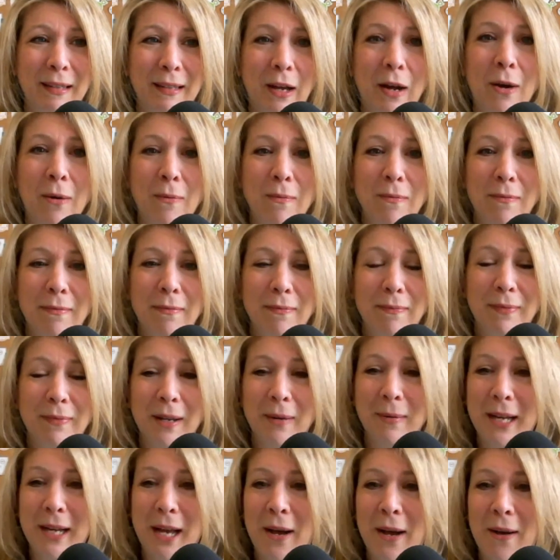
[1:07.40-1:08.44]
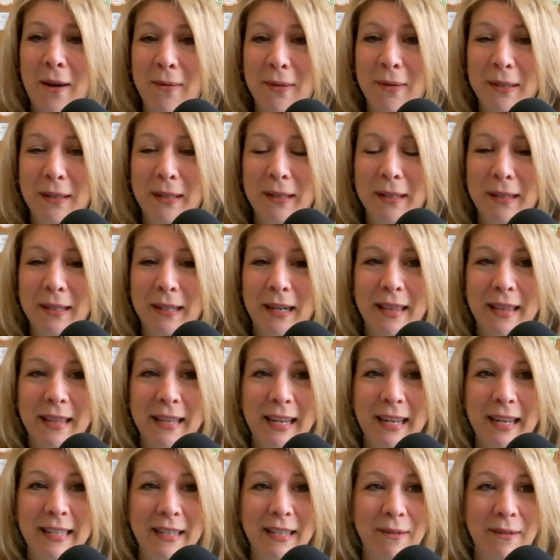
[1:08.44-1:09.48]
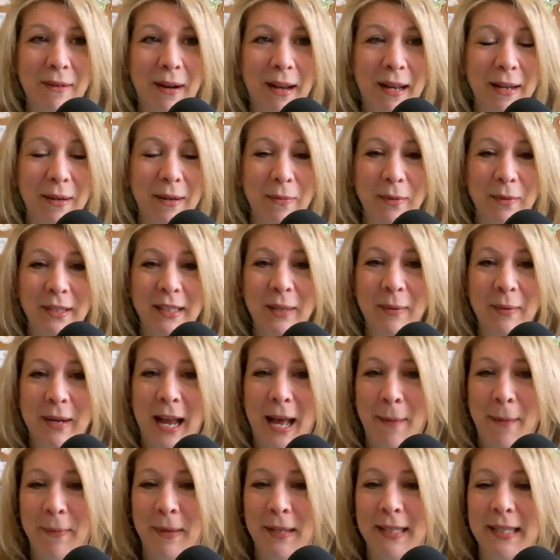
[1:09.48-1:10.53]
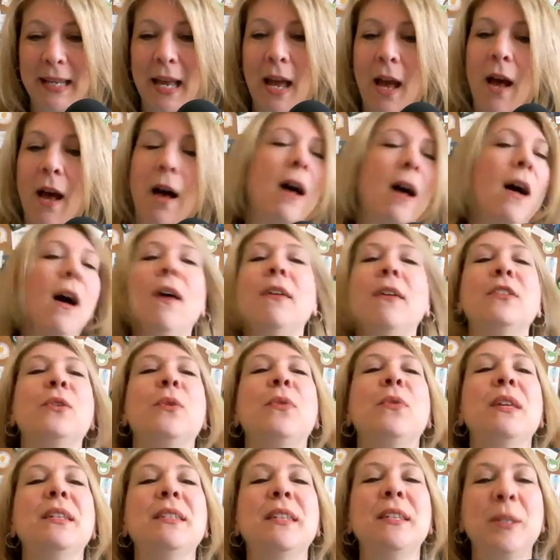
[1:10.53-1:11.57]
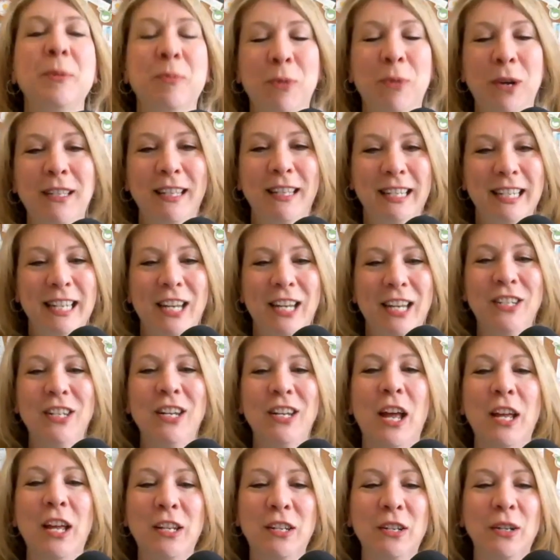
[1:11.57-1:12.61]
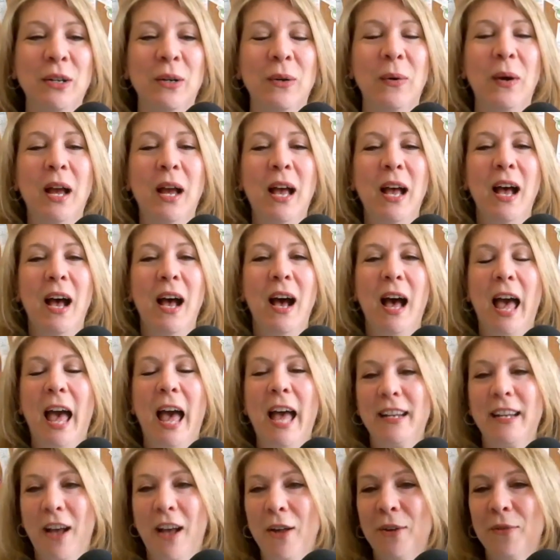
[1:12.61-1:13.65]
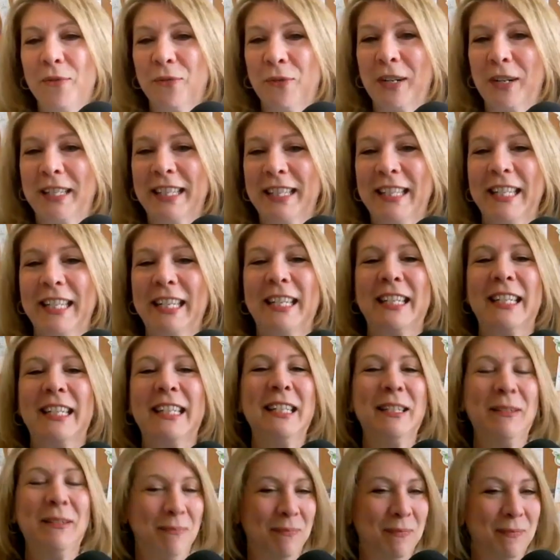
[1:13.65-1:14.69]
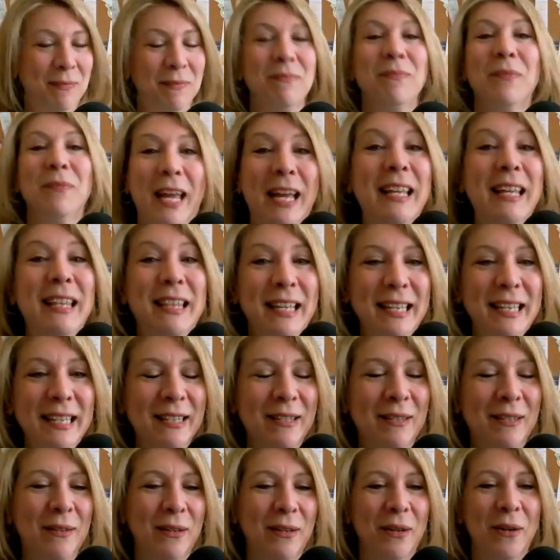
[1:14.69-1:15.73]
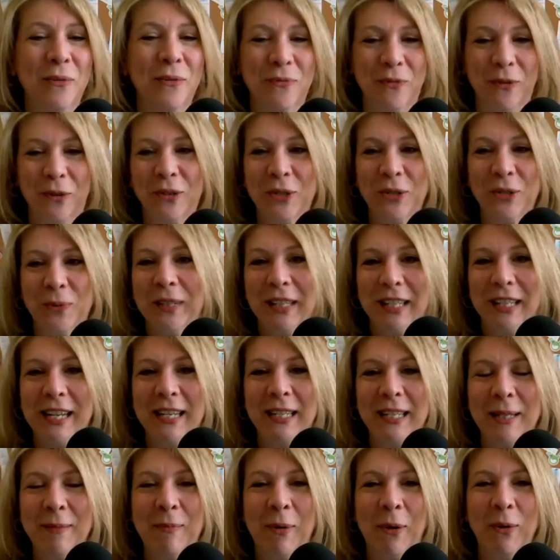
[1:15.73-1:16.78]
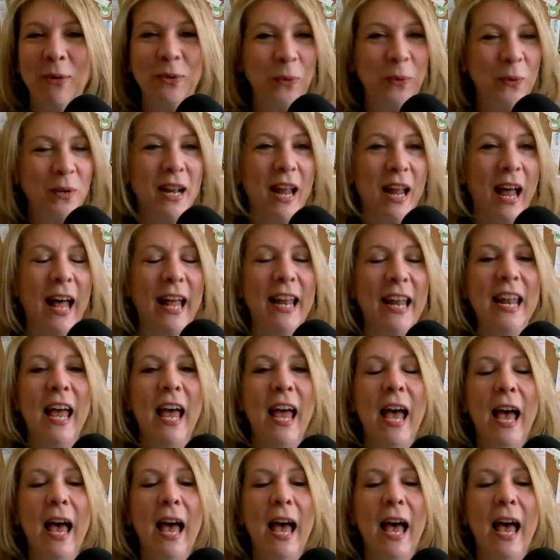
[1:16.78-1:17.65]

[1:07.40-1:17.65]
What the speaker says: Oh, there we go. I think I did it right. We'll see what happens. All right, so this is a presentation I do at conferences like this, virtually, I suppose, or not.